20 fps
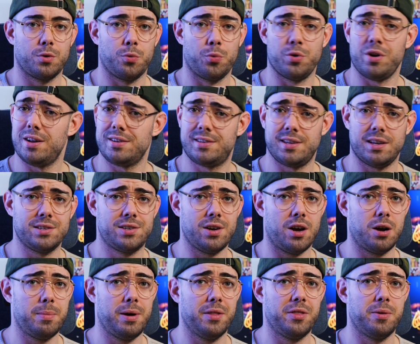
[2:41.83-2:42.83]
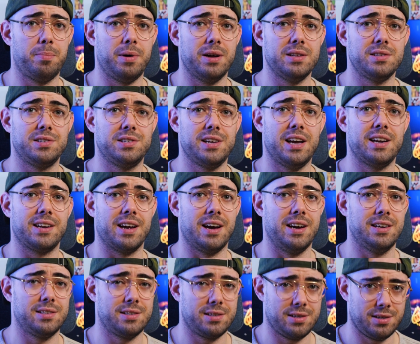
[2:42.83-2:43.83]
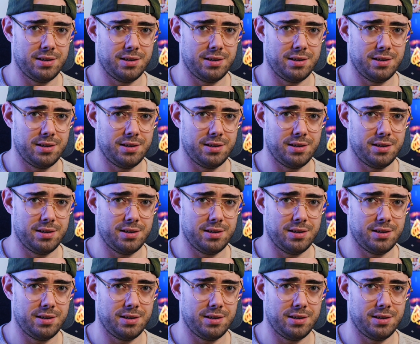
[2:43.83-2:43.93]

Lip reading: We're not done talking about the buttons yet, guys.